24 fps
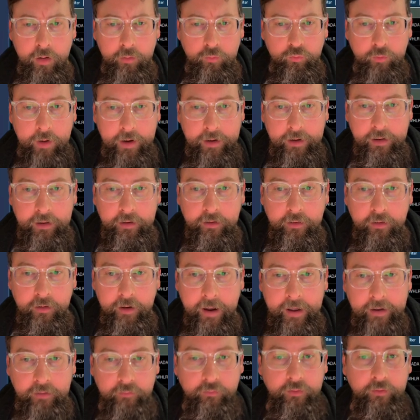right here
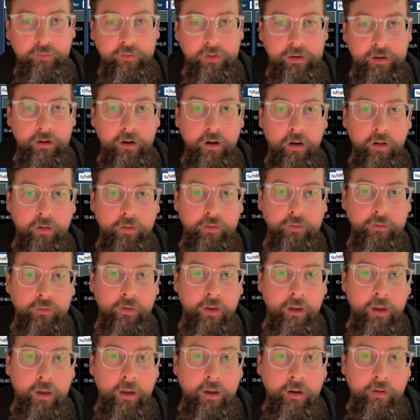at $15
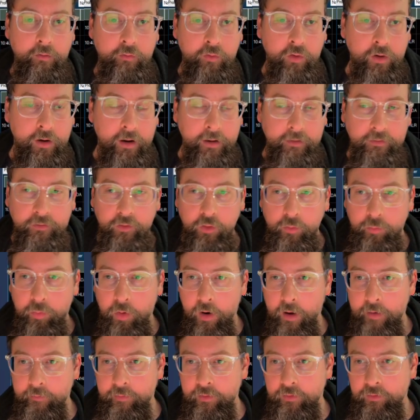for a nice little
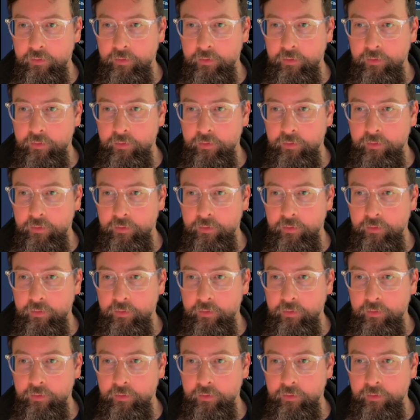profit.